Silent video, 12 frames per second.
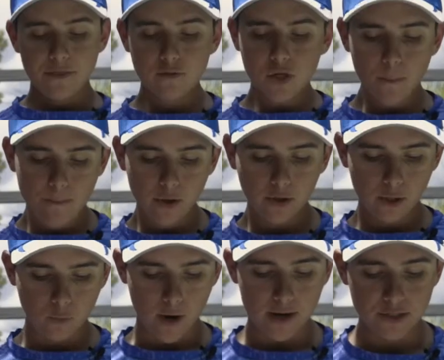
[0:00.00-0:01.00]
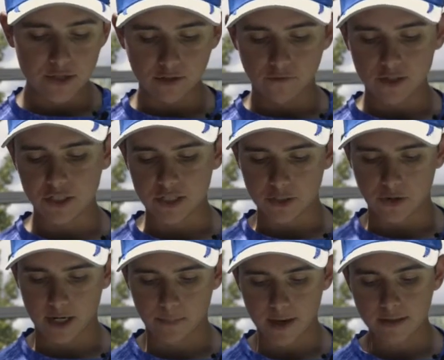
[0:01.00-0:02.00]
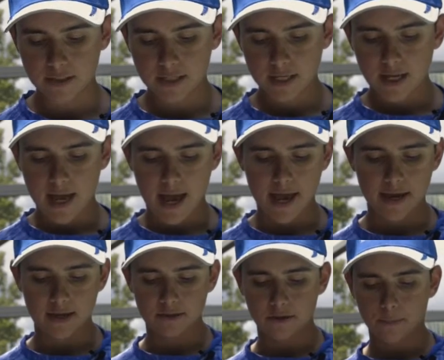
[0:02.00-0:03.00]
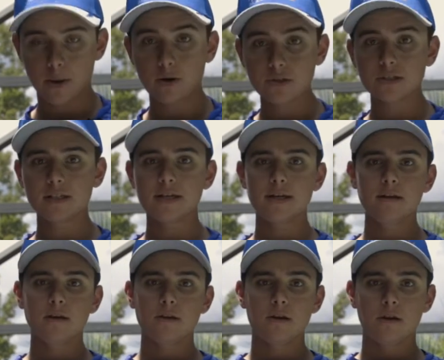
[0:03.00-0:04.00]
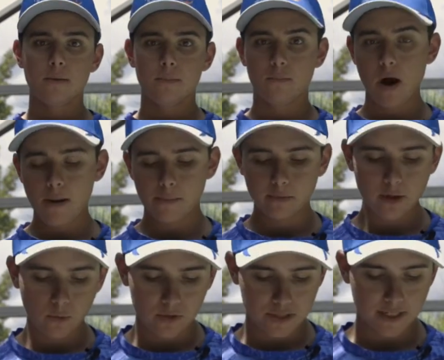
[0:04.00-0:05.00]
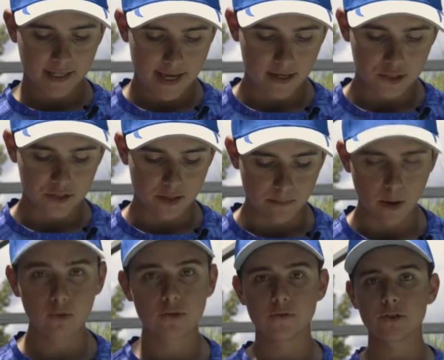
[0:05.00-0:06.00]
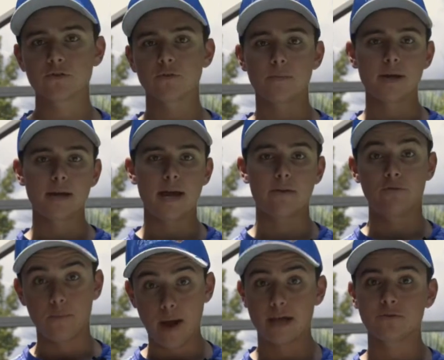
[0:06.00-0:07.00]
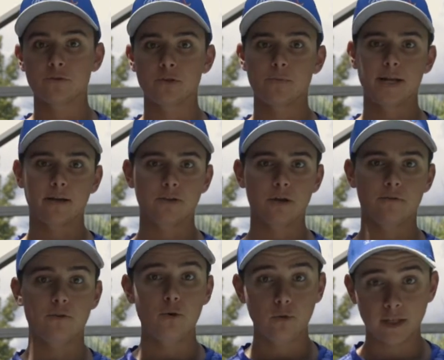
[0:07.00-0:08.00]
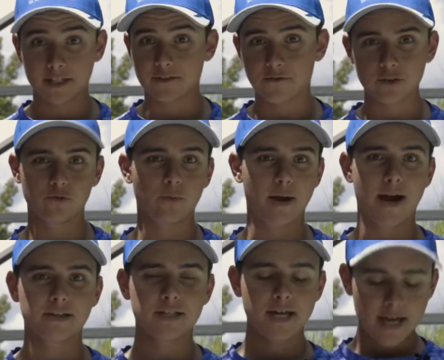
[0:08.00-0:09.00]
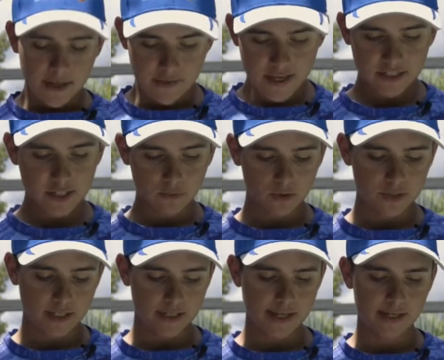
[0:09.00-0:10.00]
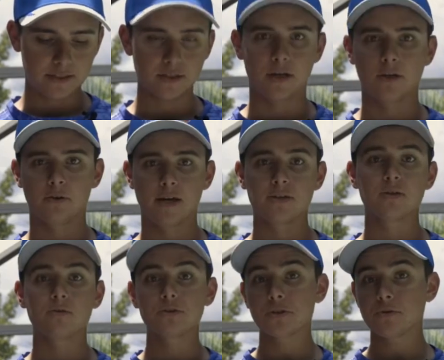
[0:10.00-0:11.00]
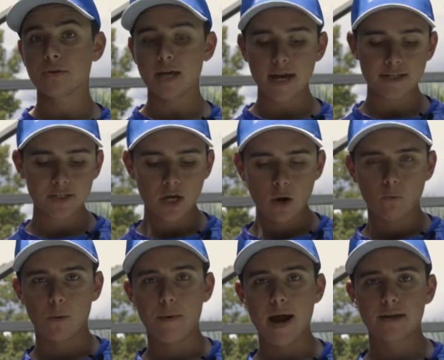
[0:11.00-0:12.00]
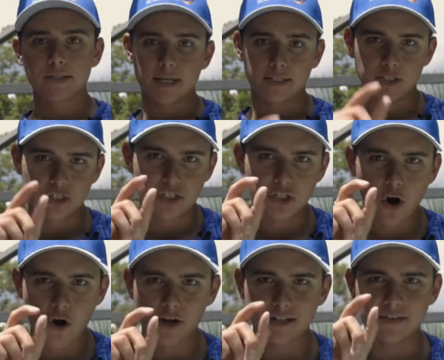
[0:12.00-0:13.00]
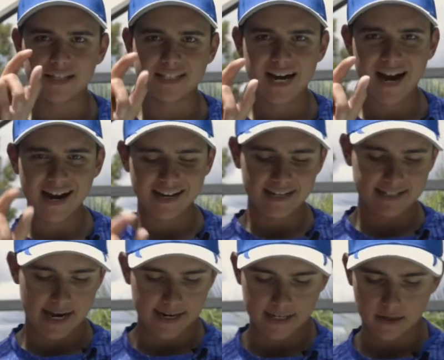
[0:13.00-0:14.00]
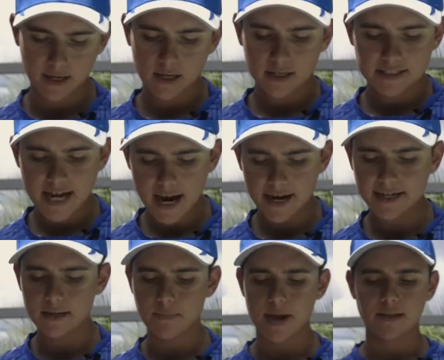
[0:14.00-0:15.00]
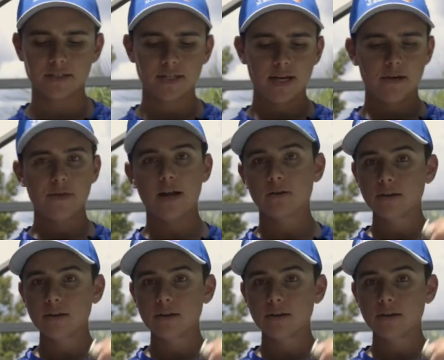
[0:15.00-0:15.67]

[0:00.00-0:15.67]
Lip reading: There's a million ways you can fish these crankbaits, and personally, probably what is going to catch the most fish for me, and for bass fishermen out there, if you like to fish for bass, this is what's going to get it done. Okay, so there's certain days where bass like just target these tiny baits that are